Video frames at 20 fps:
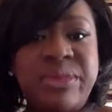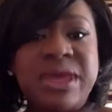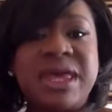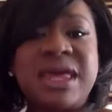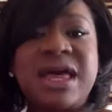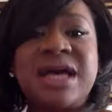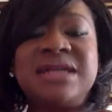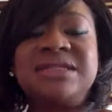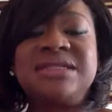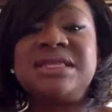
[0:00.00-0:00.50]

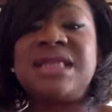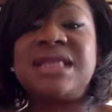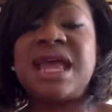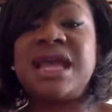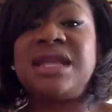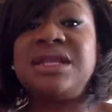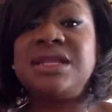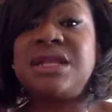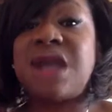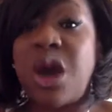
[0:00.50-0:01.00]
because they
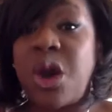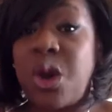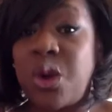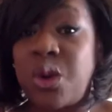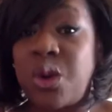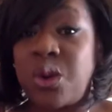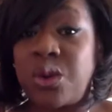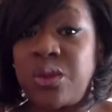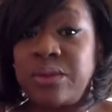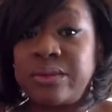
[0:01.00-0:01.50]

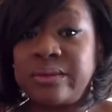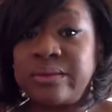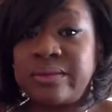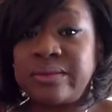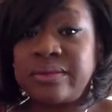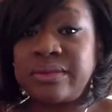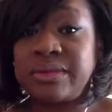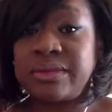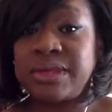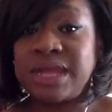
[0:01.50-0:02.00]
know
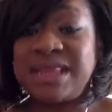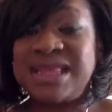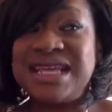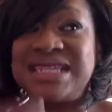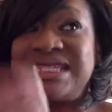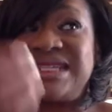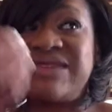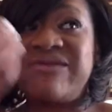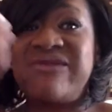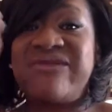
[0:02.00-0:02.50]

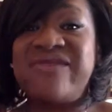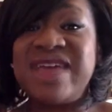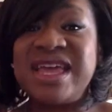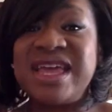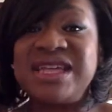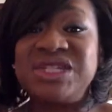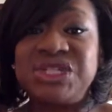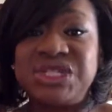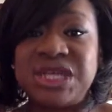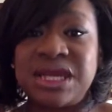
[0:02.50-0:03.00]
this
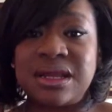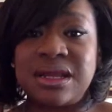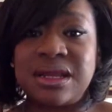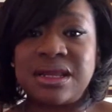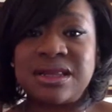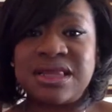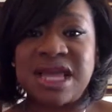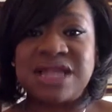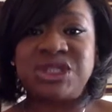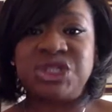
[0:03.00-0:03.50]
vision
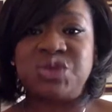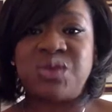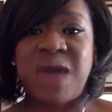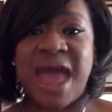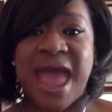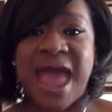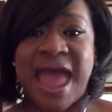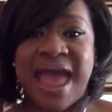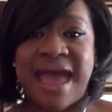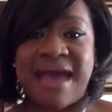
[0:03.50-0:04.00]
that you
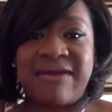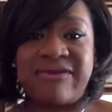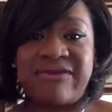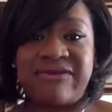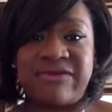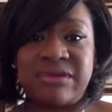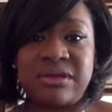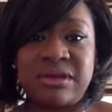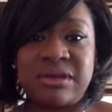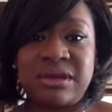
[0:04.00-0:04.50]
have.
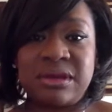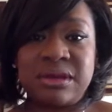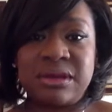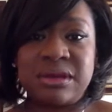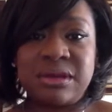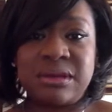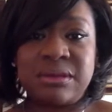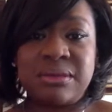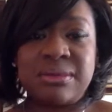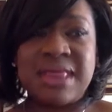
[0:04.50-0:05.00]

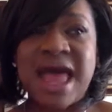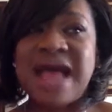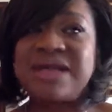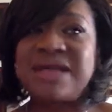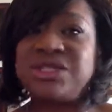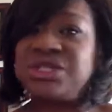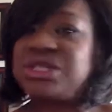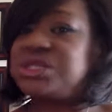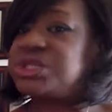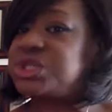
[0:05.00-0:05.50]

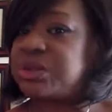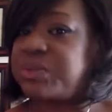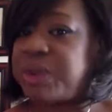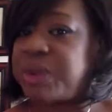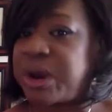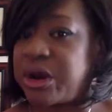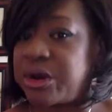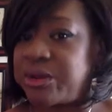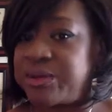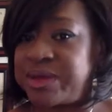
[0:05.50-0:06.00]
Not just your
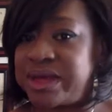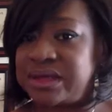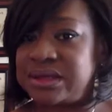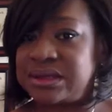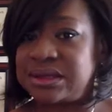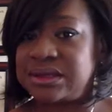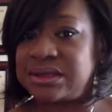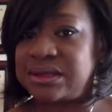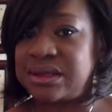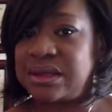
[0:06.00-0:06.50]

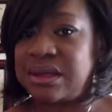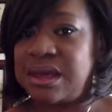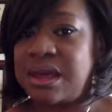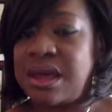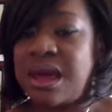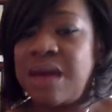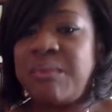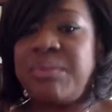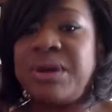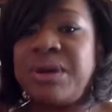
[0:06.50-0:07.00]
purpose,
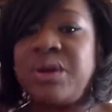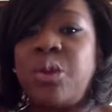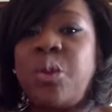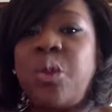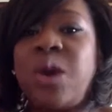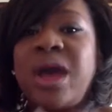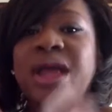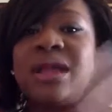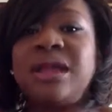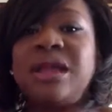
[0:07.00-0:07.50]
but
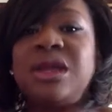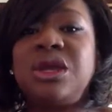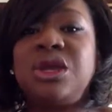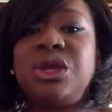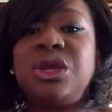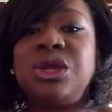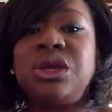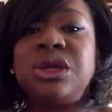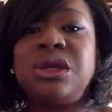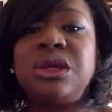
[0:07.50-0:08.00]
what
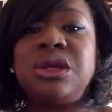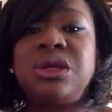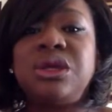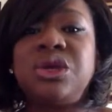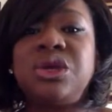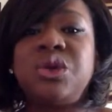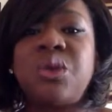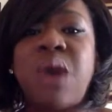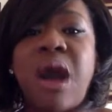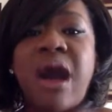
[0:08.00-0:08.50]

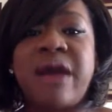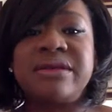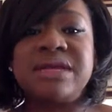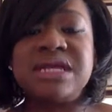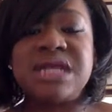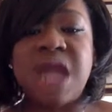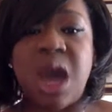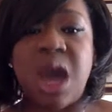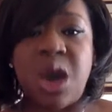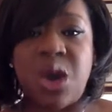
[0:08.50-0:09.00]
you are
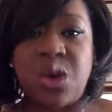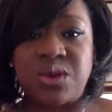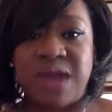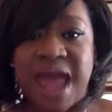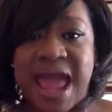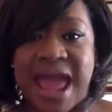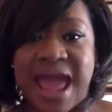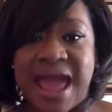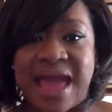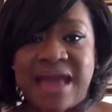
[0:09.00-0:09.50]
known
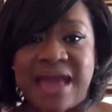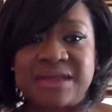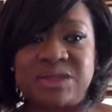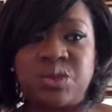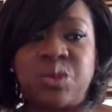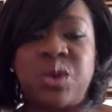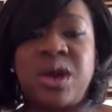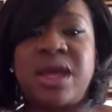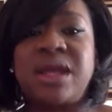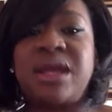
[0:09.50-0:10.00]
as.
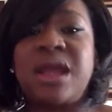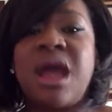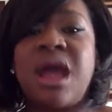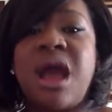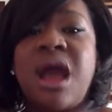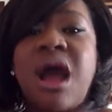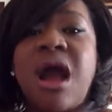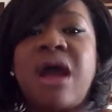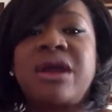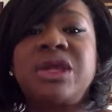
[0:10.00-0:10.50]
What
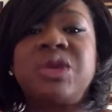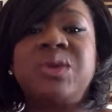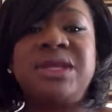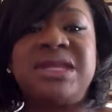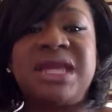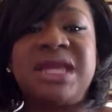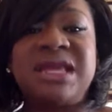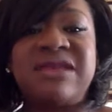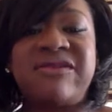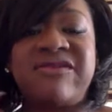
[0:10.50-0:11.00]
are you
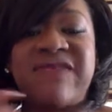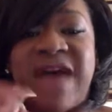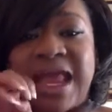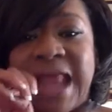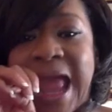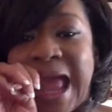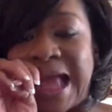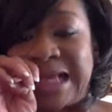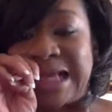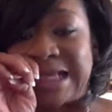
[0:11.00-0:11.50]
identified
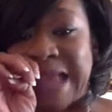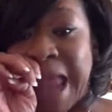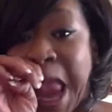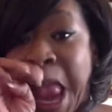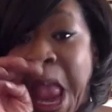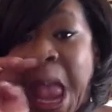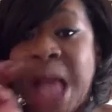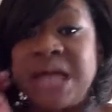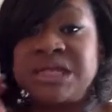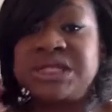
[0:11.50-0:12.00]
as? And
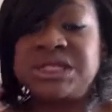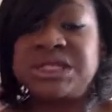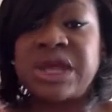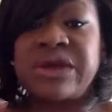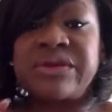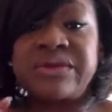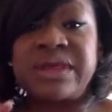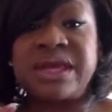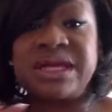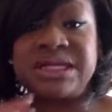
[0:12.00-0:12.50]

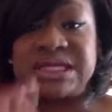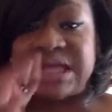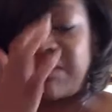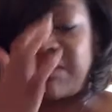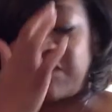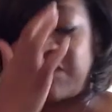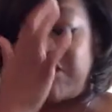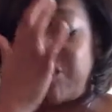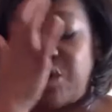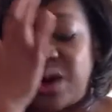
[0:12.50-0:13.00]
certainly
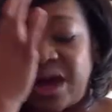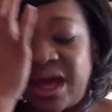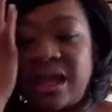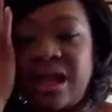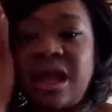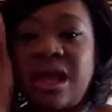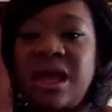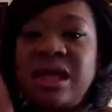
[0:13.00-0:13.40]
some of what